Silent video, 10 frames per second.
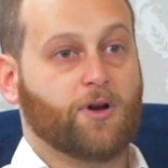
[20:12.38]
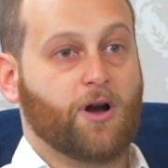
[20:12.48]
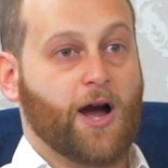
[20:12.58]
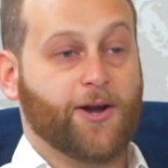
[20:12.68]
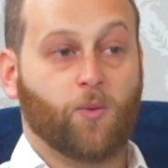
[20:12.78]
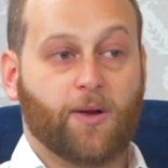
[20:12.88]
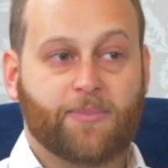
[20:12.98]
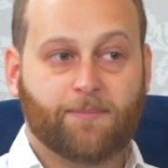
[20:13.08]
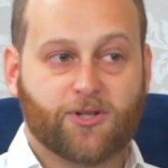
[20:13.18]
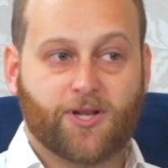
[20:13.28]
I don't want
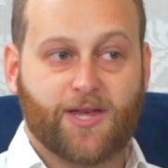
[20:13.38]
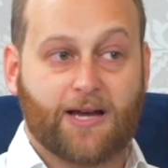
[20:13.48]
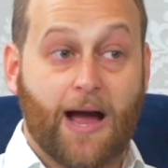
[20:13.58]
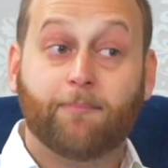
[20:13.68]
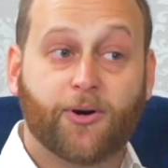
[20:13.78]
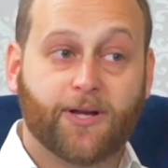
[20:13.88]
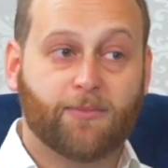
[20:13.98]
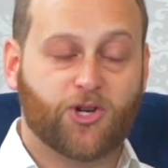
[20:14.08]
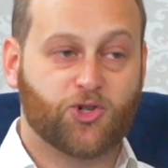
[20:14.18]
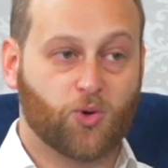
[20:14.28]
people to think I'm putting
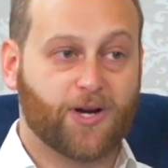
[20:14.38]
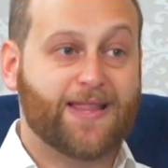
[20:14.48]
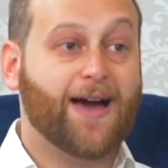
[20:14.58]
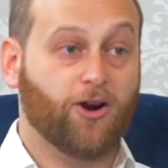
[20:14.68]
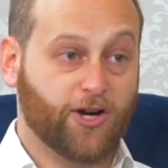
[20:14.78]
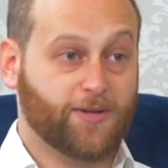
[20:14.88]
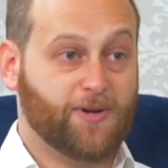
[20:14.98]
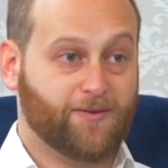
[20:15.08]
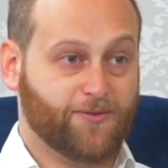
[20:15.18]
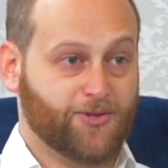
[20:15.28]
much store in that
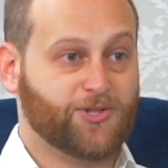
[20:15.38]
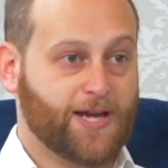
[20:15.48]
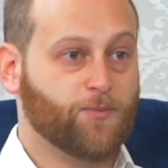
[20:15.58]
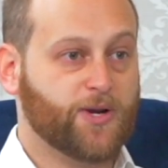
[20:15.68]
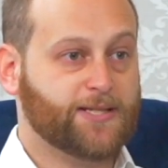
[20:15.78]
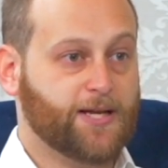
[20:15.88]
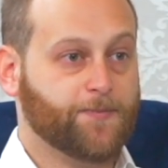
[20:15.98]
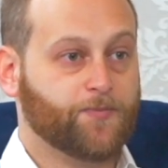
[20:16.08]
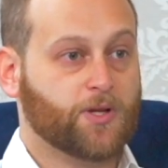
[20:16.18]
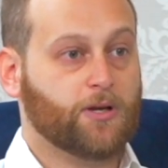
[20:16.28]
argument for the same reason.
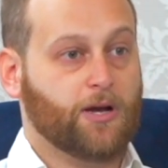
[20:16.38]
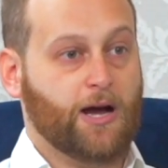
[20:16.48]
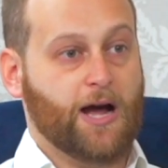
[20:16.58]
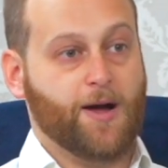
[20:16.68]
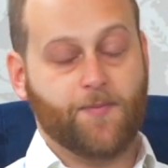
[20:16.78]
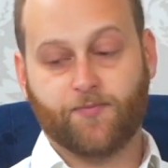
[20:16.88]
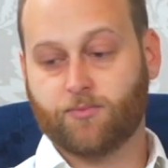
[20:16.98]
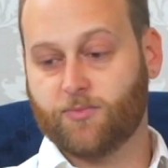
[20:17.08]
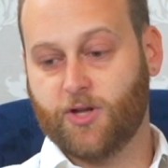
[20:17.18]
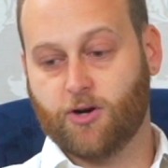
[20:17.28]

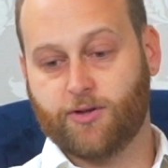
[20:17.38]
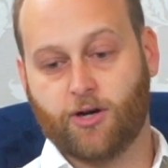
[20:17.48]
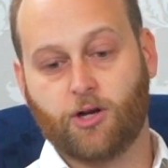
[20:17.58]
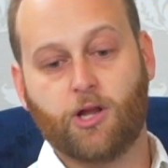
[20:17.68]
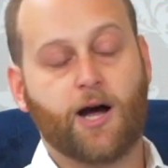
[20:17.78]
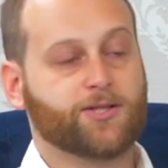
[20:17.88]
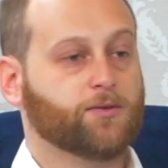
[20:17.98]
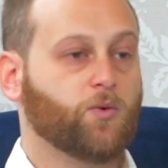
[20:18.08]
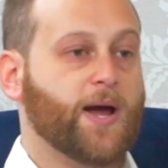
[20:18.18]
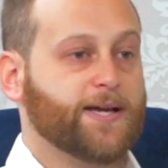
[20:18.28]
There are lots
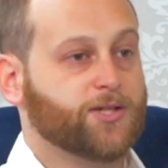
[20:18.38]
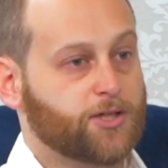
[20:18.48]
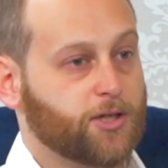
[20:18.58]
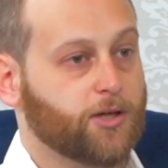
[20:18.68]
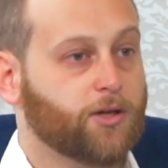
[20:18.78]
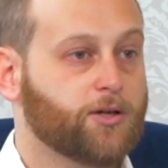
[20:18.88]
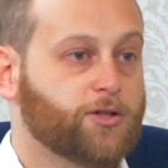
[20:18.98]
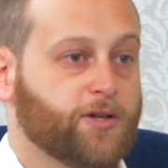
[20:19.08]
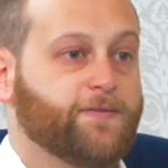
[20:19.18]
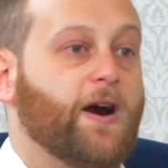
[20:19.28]
of ways to
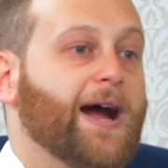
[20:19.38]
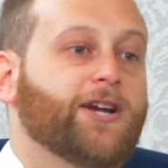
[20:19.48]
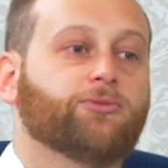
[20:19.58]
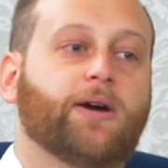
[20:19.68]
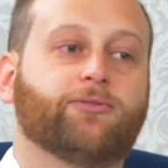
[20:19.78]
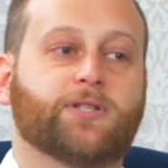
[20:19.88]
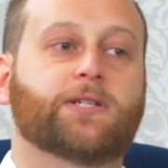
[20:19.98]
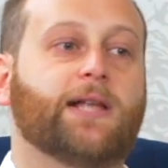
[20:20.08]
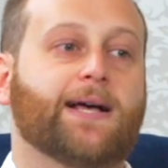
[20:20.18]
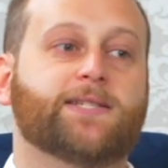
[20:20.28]
find a reference
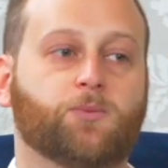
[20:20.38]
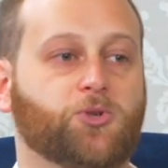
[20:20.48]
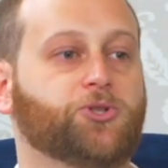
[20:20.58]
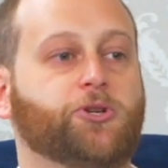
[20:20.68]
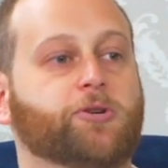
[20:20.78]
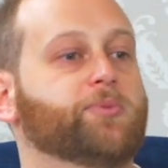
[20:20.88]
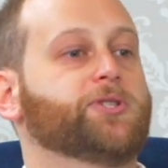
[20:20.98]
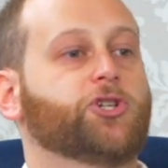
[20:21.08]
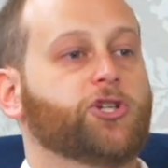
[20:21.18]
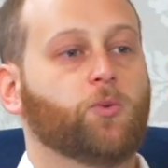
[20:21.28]
class that will suit your
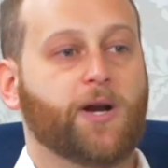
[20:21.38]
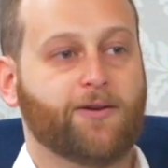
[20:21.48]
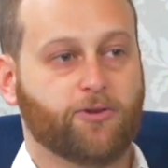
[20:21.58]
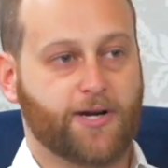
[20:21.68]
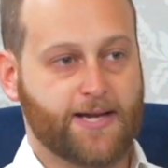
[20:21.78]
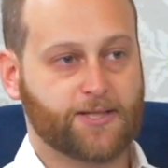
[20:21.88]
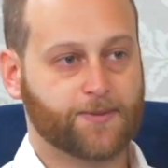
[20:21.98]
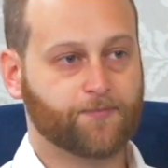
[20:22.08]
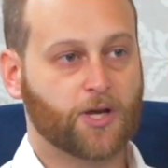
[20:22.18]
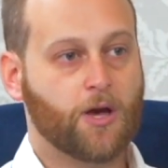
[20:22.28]
position, whatever it
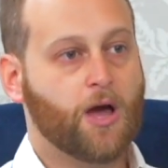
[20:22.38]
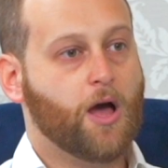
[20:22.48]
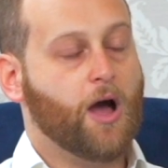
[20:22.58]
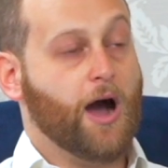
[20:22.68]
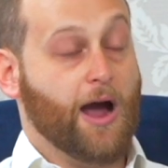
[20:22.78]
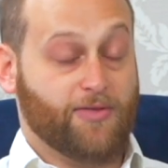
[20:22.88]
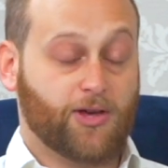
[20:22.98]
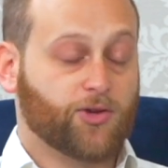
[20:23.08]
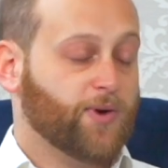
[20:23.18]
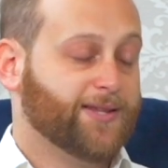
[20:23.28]
is. I
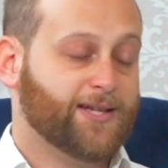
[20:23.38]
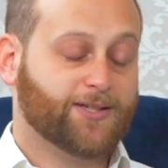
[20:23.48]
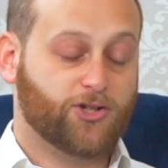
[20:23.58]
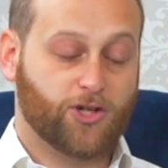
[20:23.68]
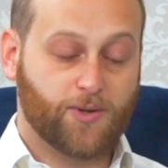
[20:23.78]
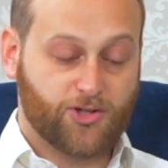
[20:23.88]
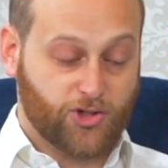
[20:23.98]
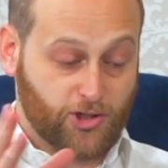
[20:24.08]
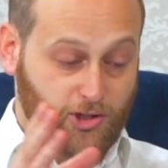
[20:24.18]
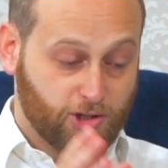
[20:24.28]
think the right thing to do is
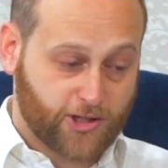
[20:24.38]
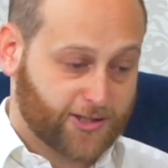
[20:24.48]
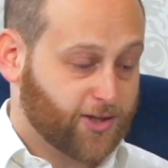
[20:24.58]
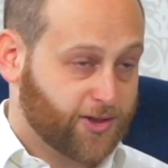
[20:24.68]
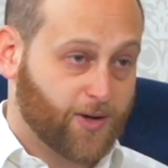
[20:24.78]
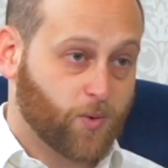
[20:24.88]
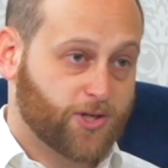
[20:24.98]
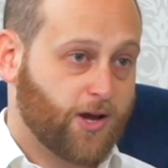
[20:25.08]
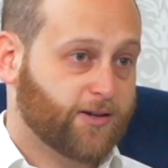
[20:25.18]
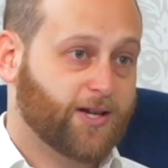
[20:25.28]
just look at the thing we're
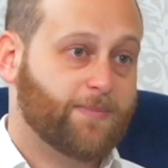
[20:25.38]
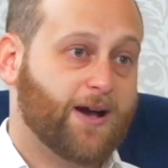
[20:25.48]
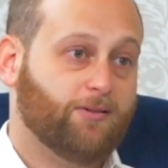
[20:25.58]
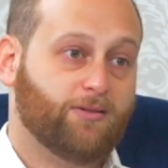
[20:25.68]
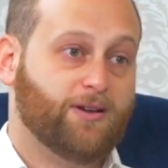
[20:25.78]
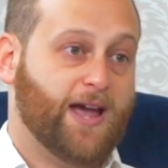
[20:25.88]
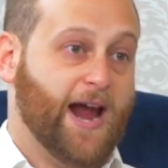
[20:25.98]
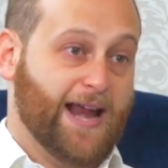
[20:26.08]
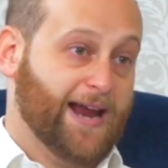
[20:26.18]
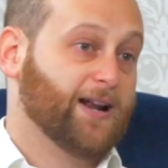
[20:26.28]
talking about
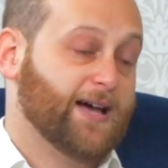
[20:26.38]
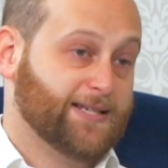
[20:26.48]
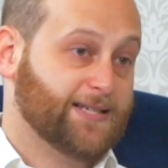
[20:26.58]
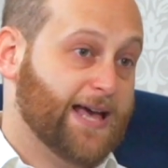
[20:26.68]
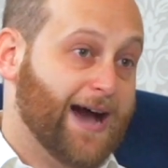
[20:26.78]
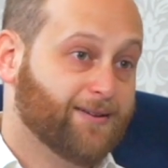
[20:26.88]
and analyze that.